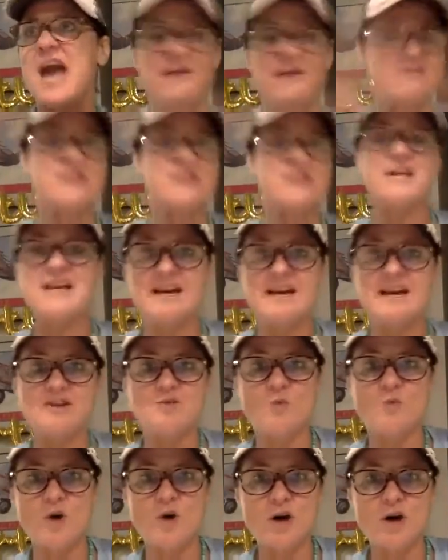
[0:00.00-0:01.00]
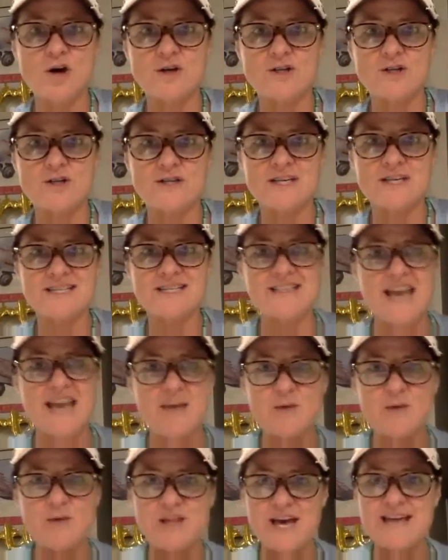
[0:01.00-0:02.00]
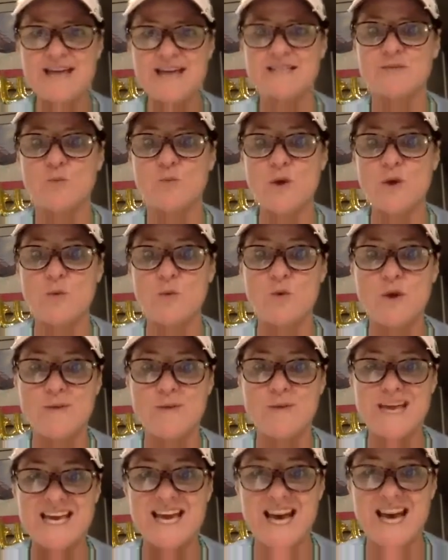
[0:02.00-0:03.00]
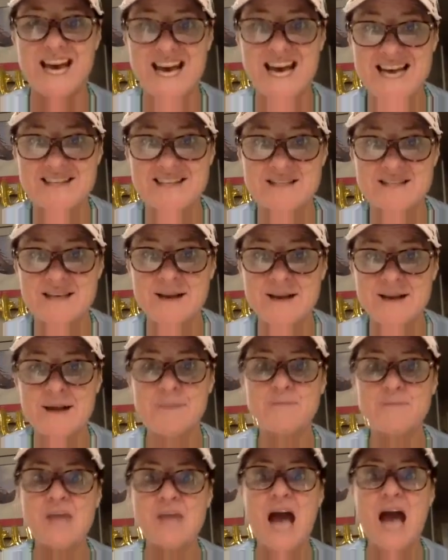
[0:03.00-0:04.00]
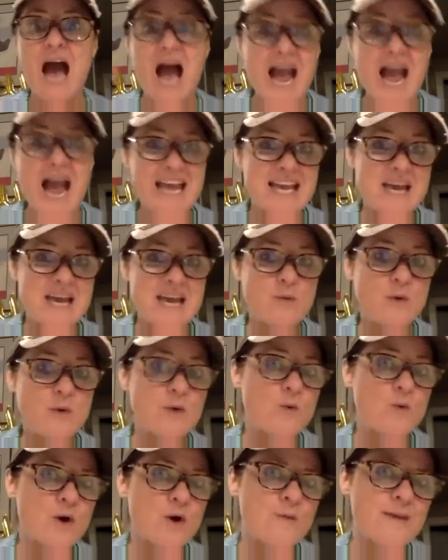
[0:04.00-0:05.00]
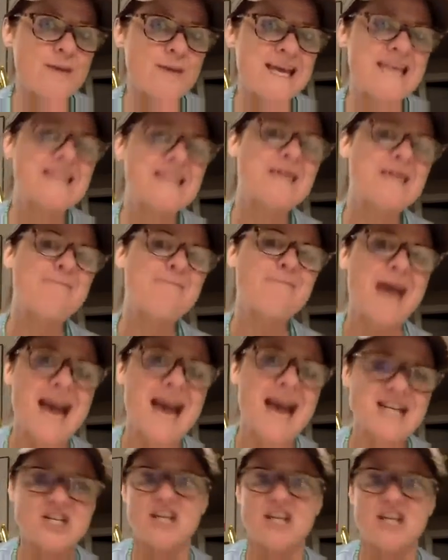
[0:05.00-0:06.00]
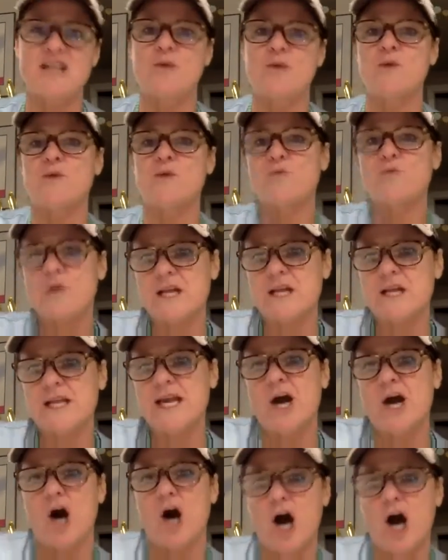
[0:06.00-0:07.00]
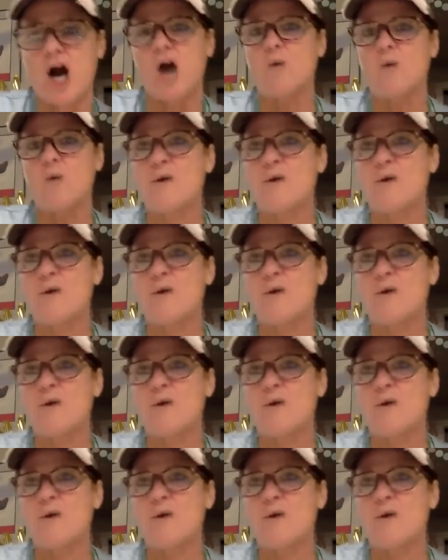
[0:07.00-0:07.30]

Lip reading: everything else works. Same with us. When we're being us, i.e. when we're being the magic that we really are,